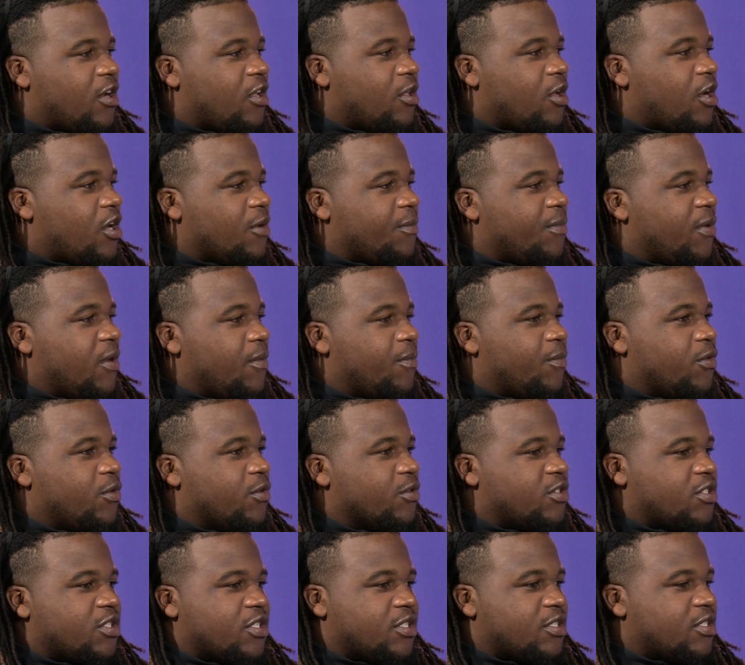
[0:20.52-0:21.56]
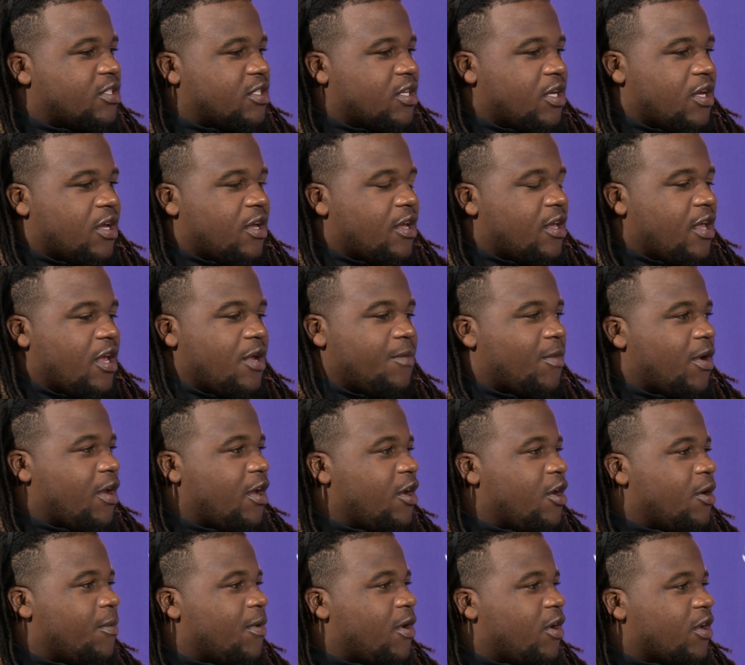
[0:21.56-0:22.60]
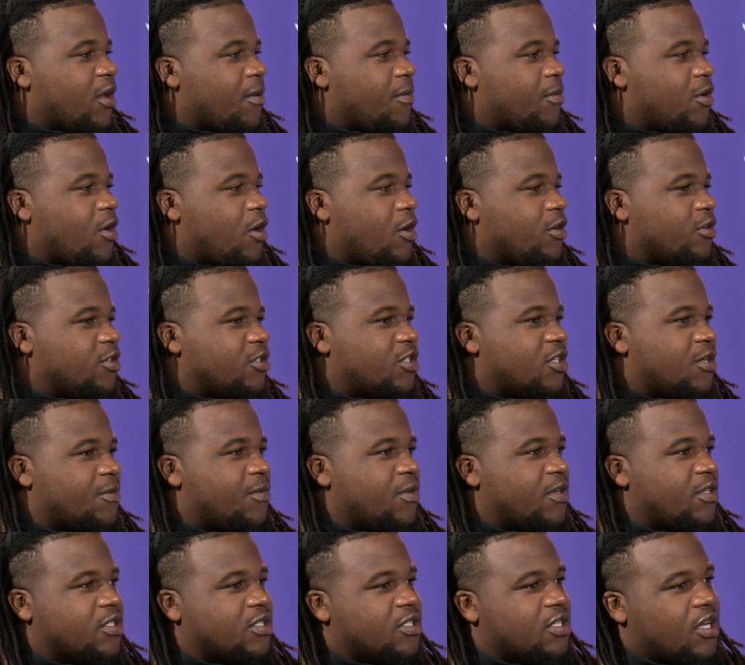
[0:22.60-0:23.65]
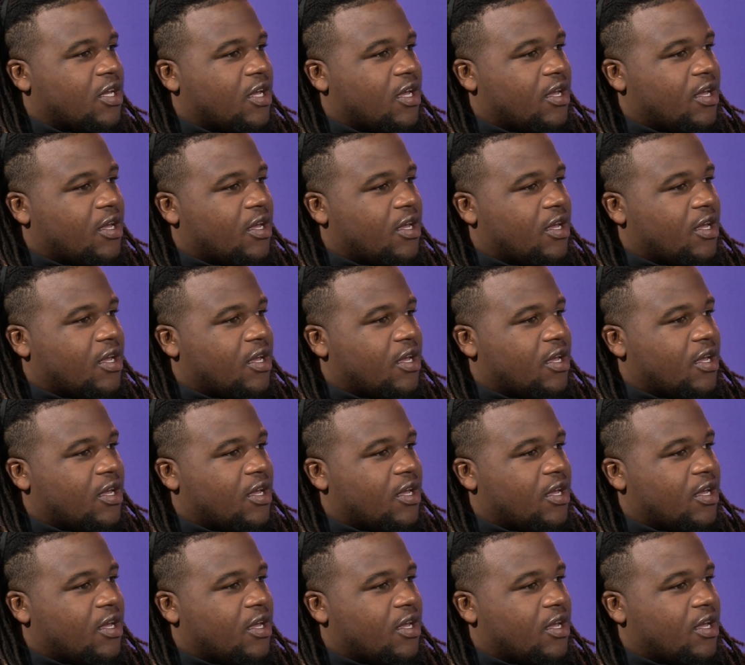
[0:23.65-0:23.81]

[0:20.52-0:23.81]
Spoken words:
lot of people just in my ear about coming to Harden Simmons.